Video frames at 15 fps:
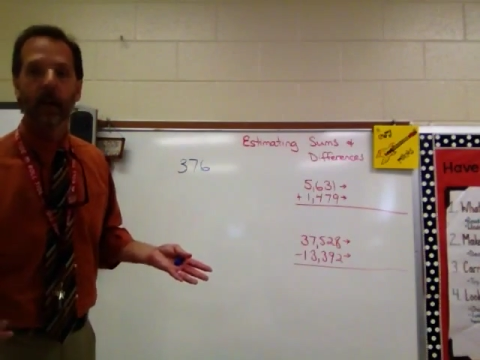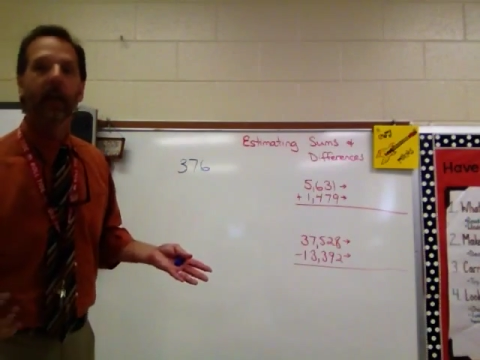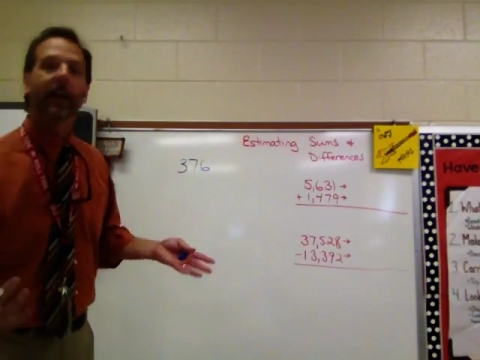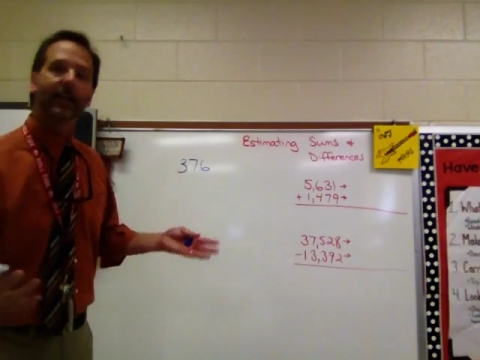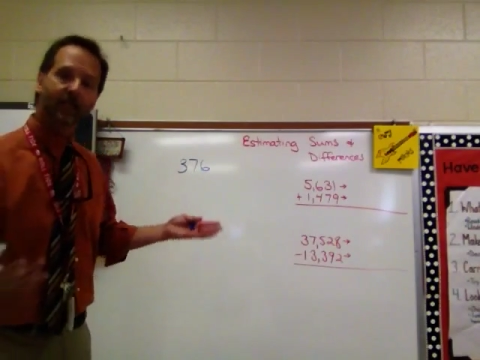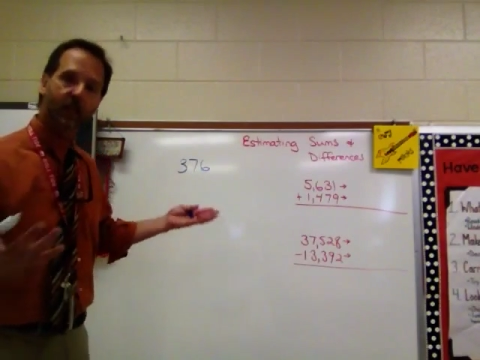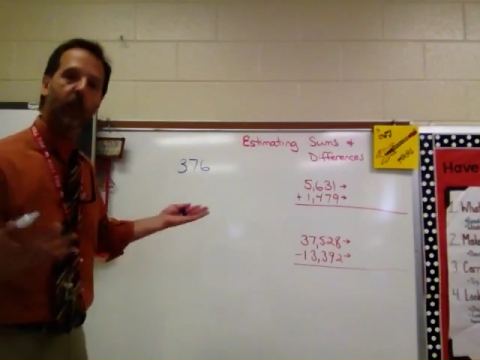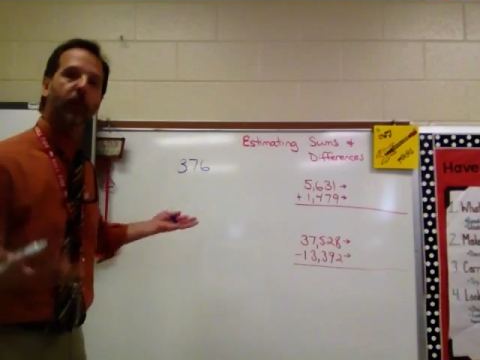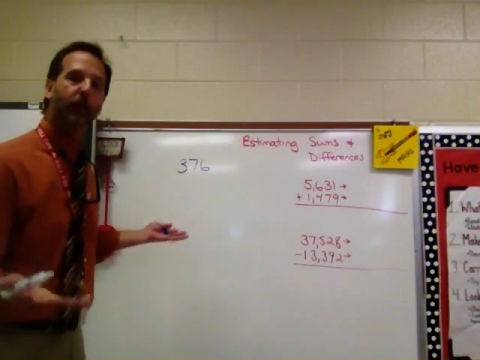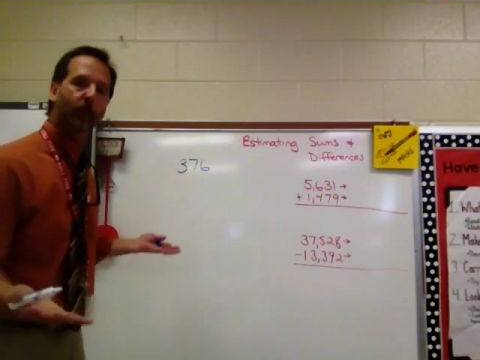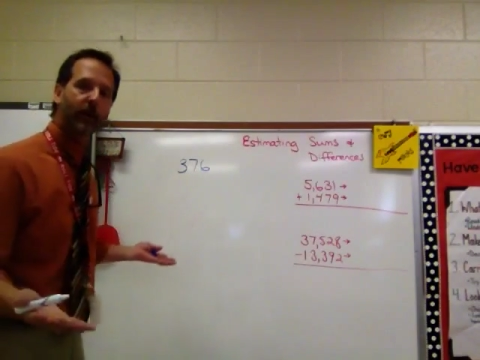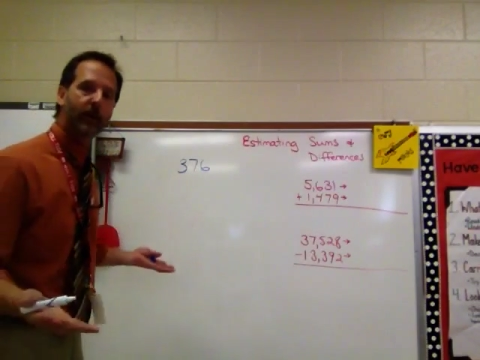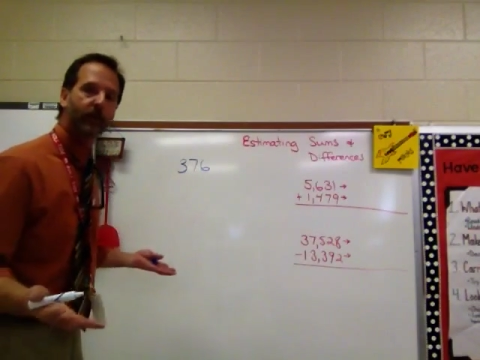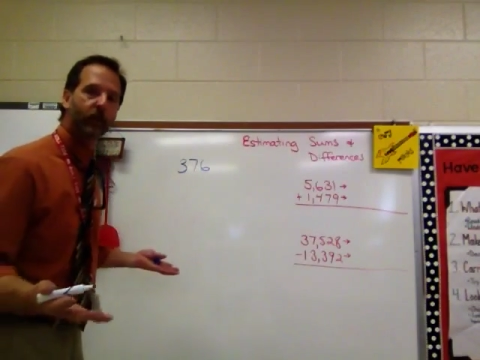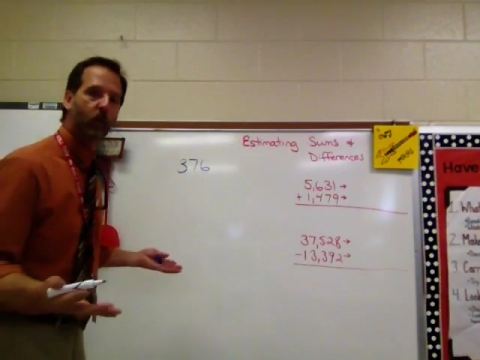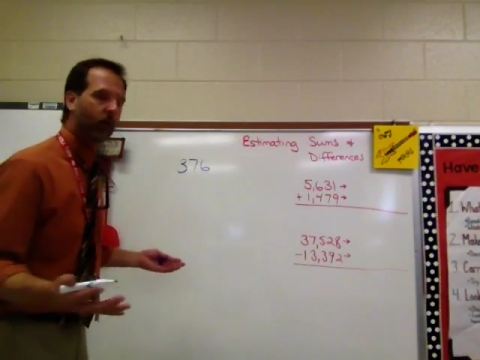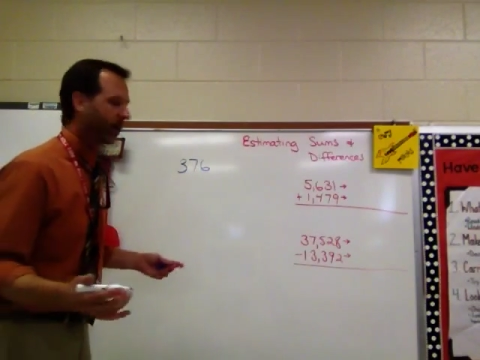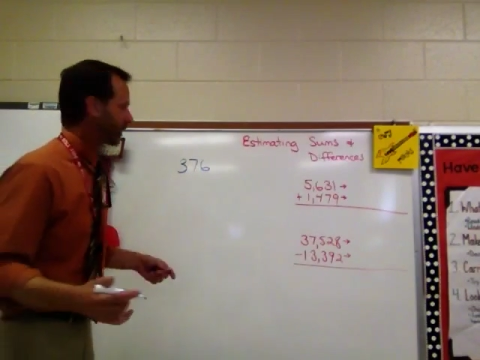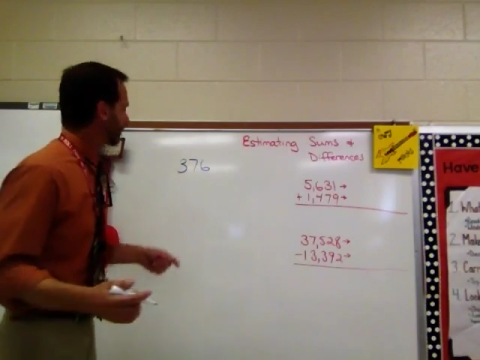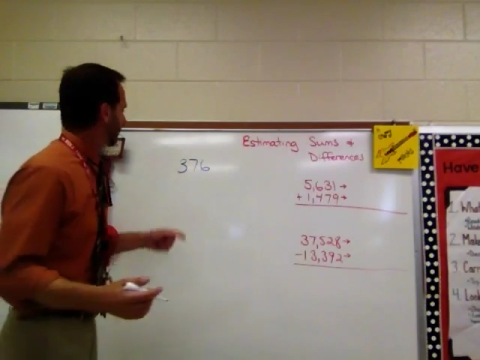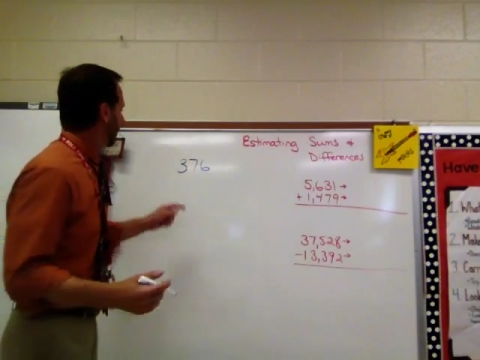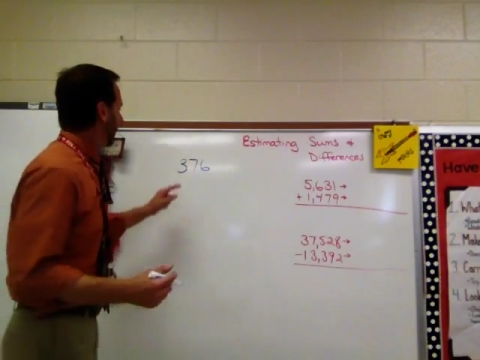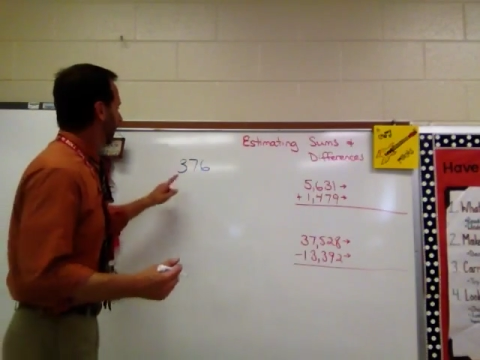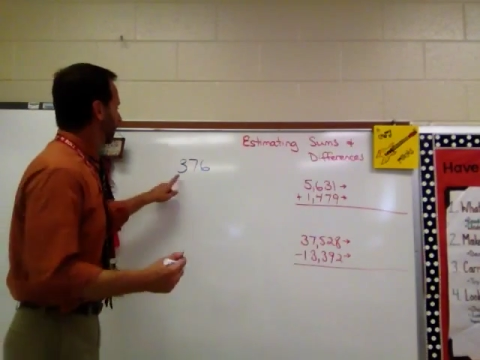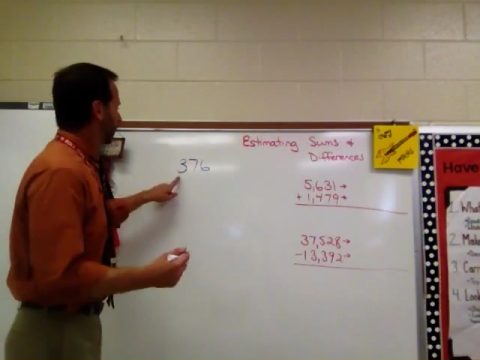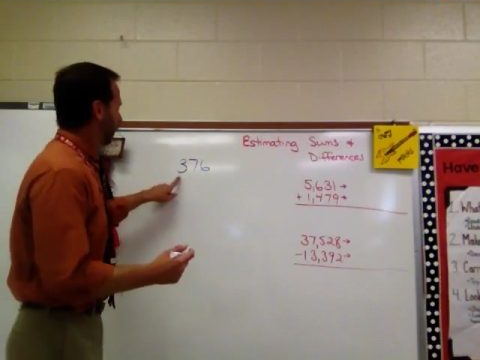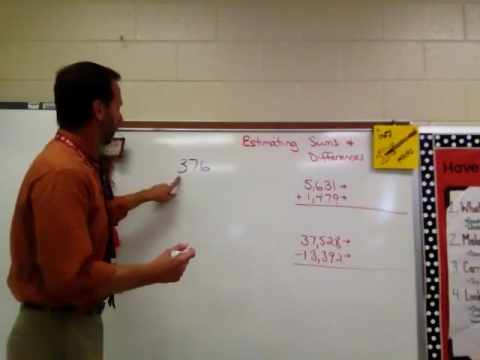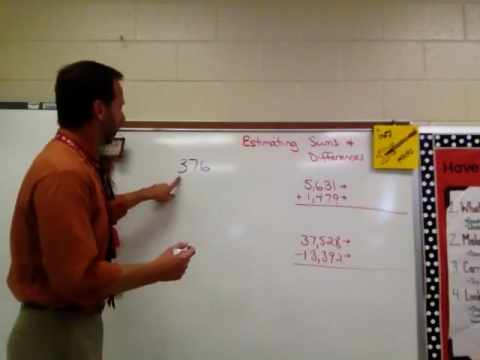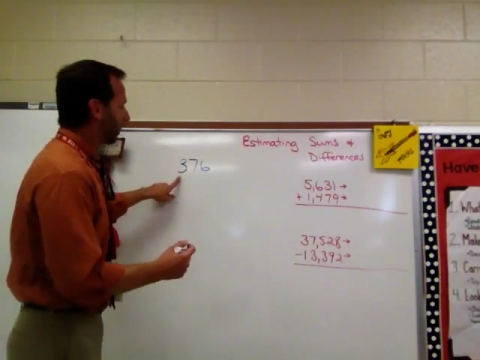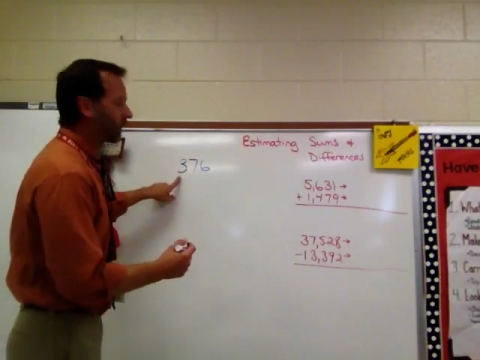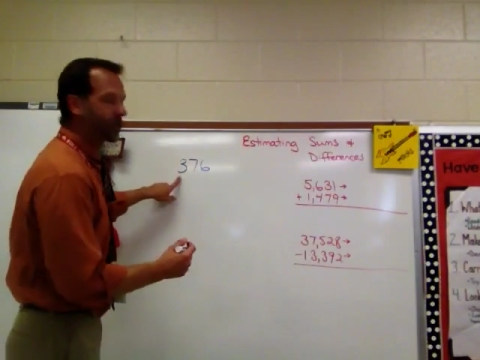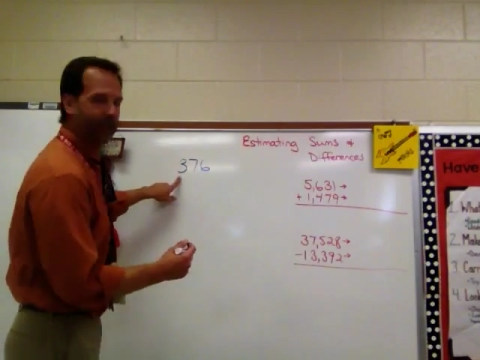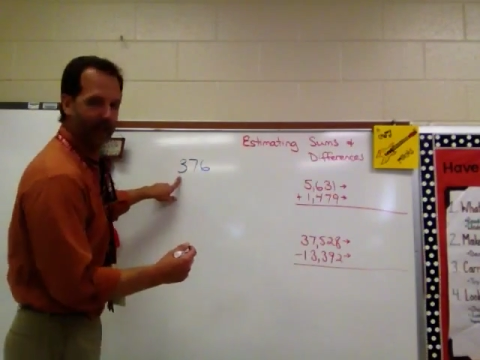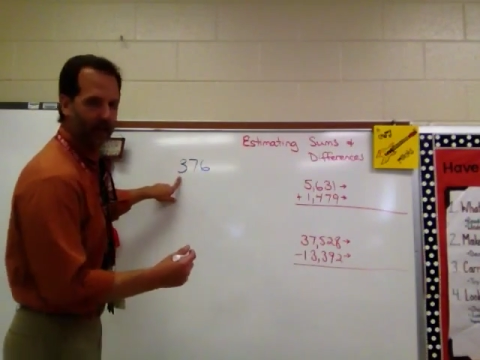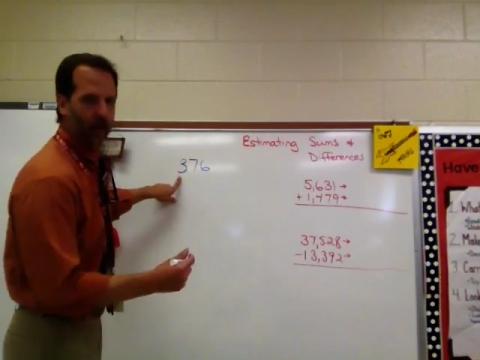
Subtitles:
It's the 3, of course. So we're going to take